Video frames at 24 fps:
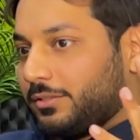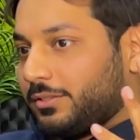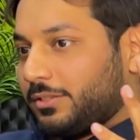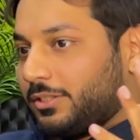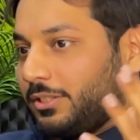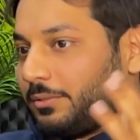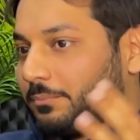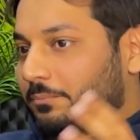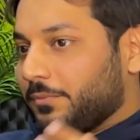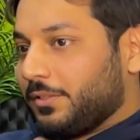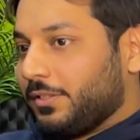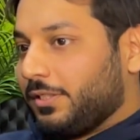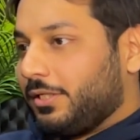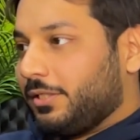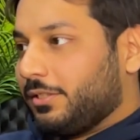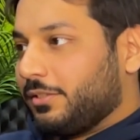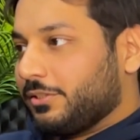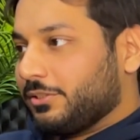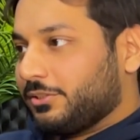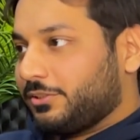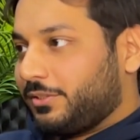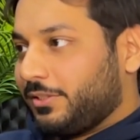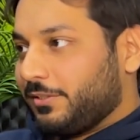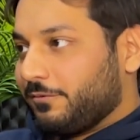term, the
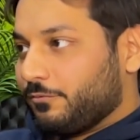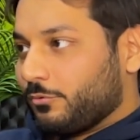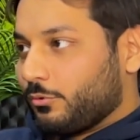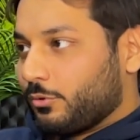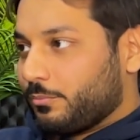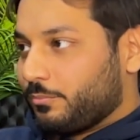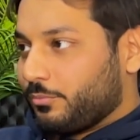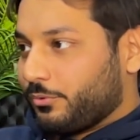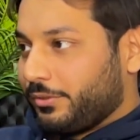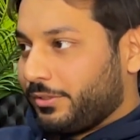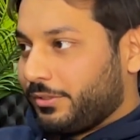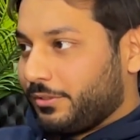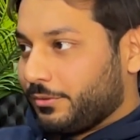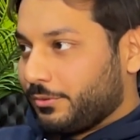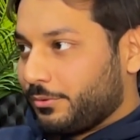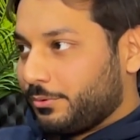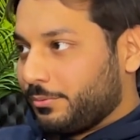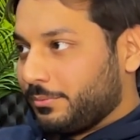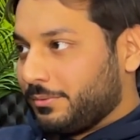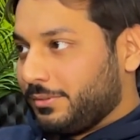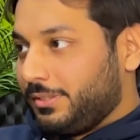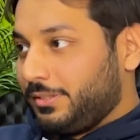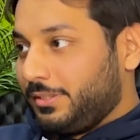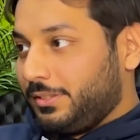Industry 4.0.
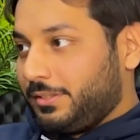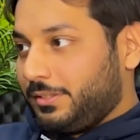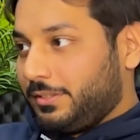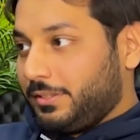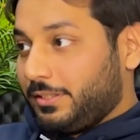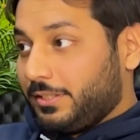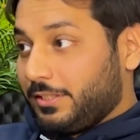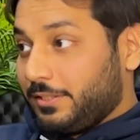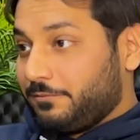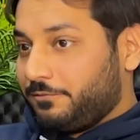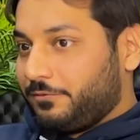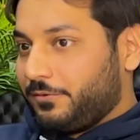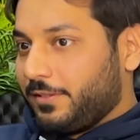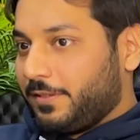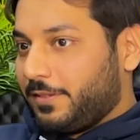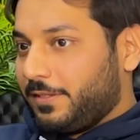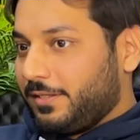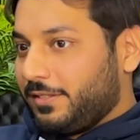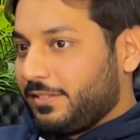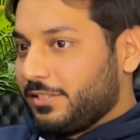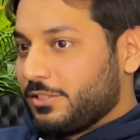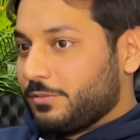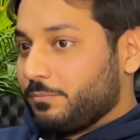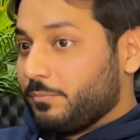
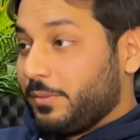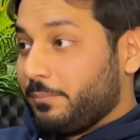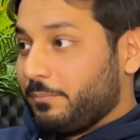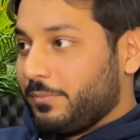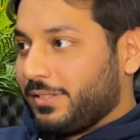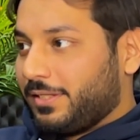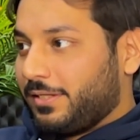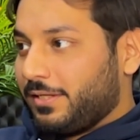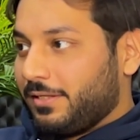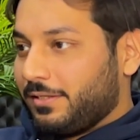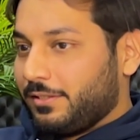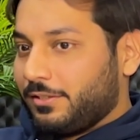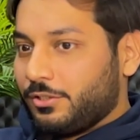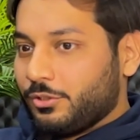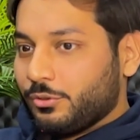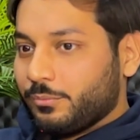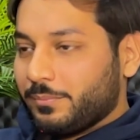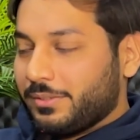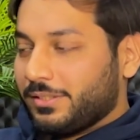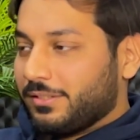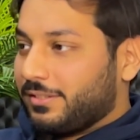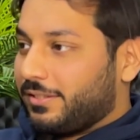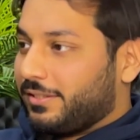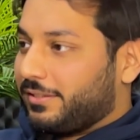Everything is mimicking
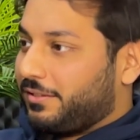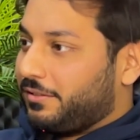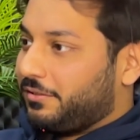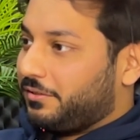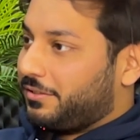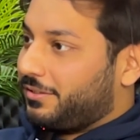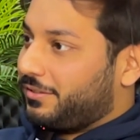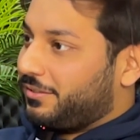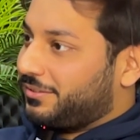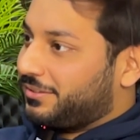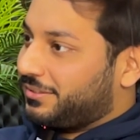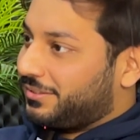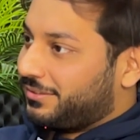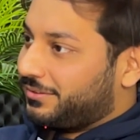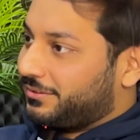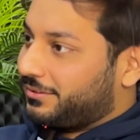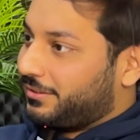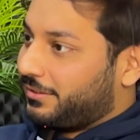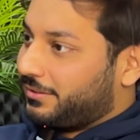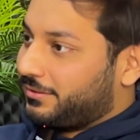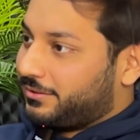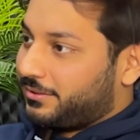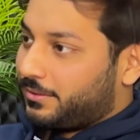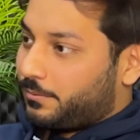human-like intelligence
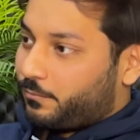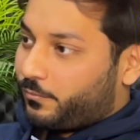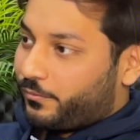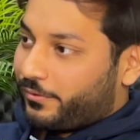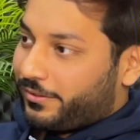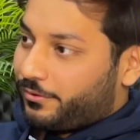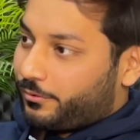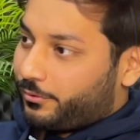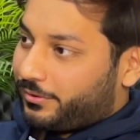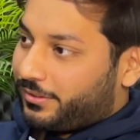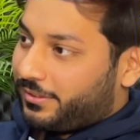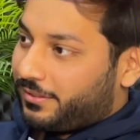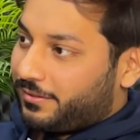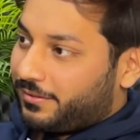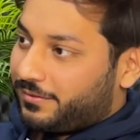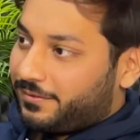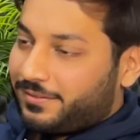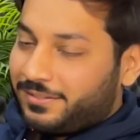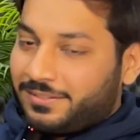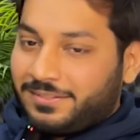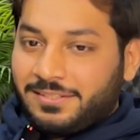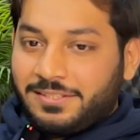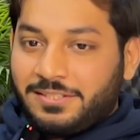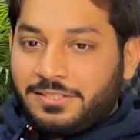in some way or the
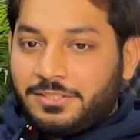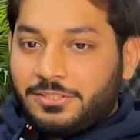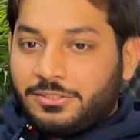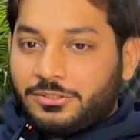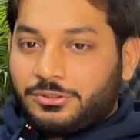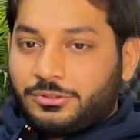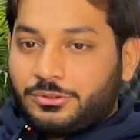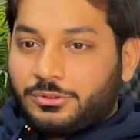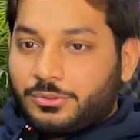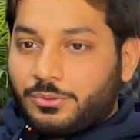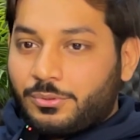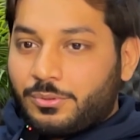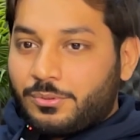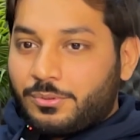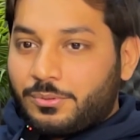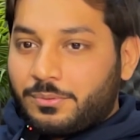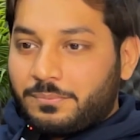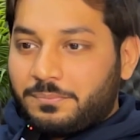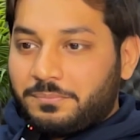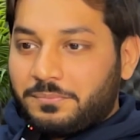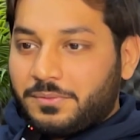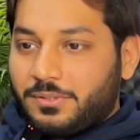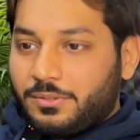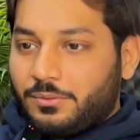other.
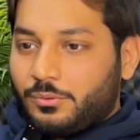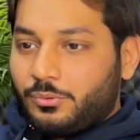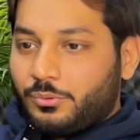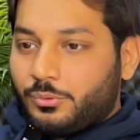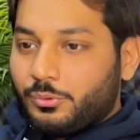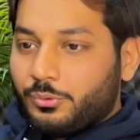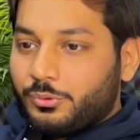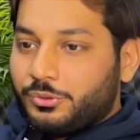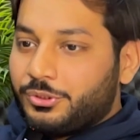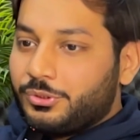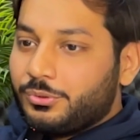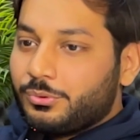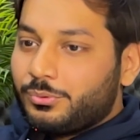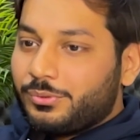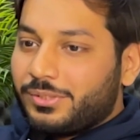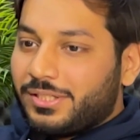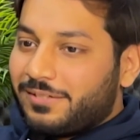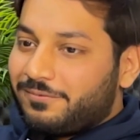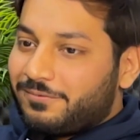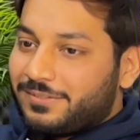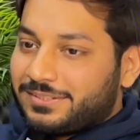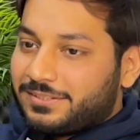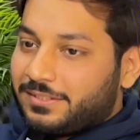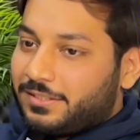So could you
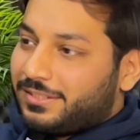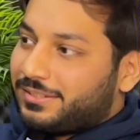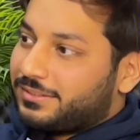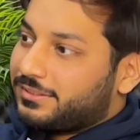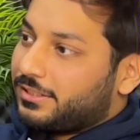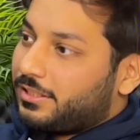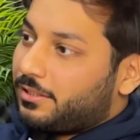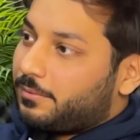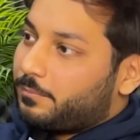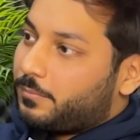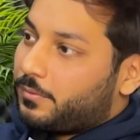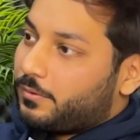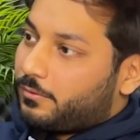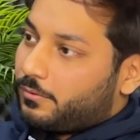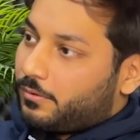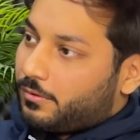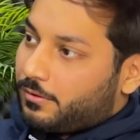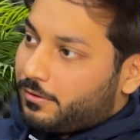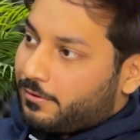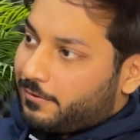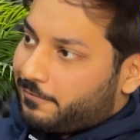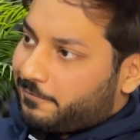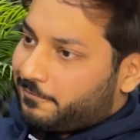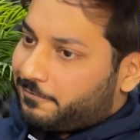give us an example
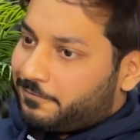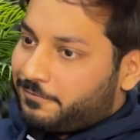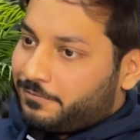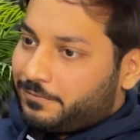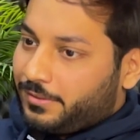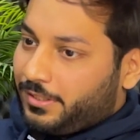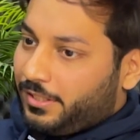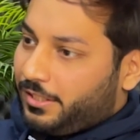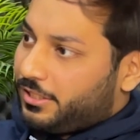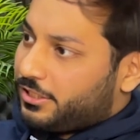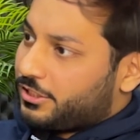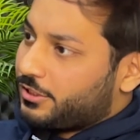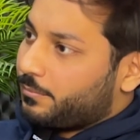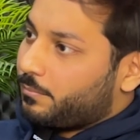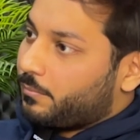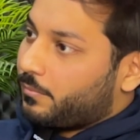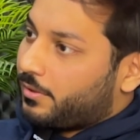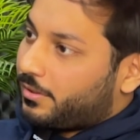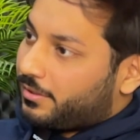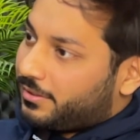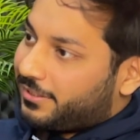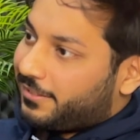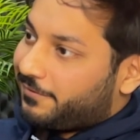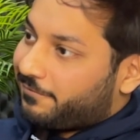of a
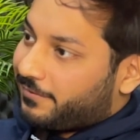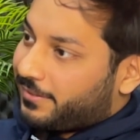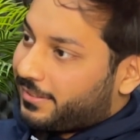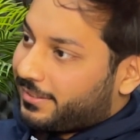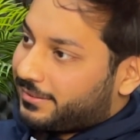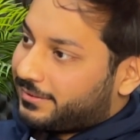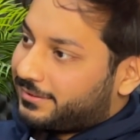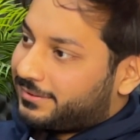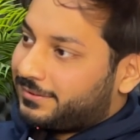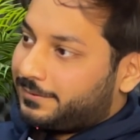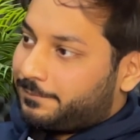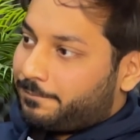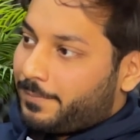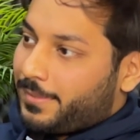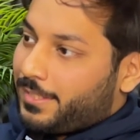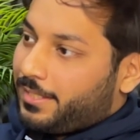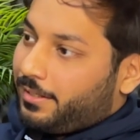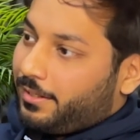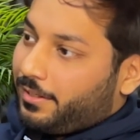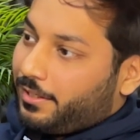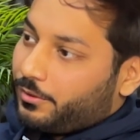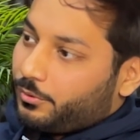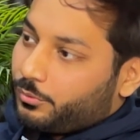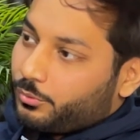smart device,
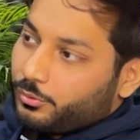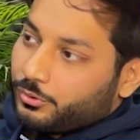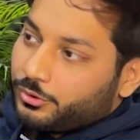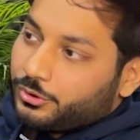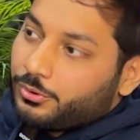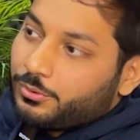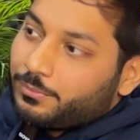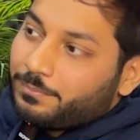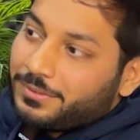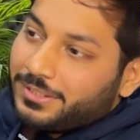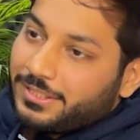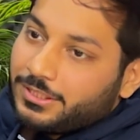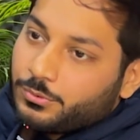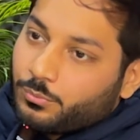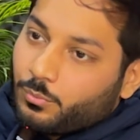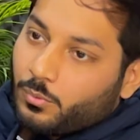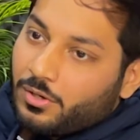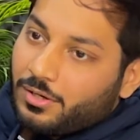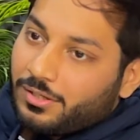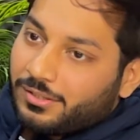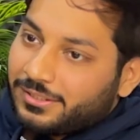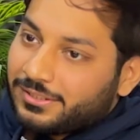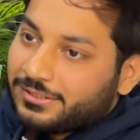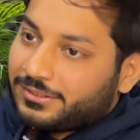and could you please
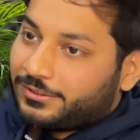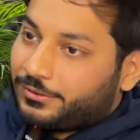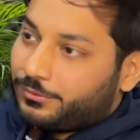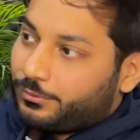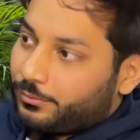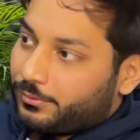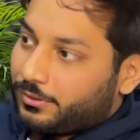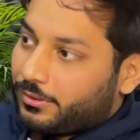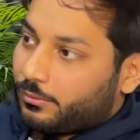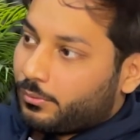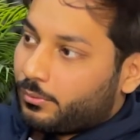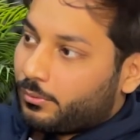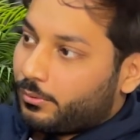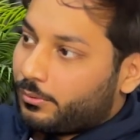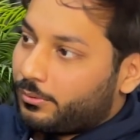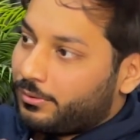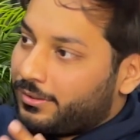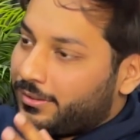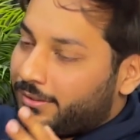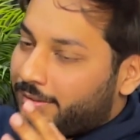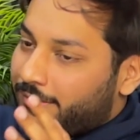walk us through the whole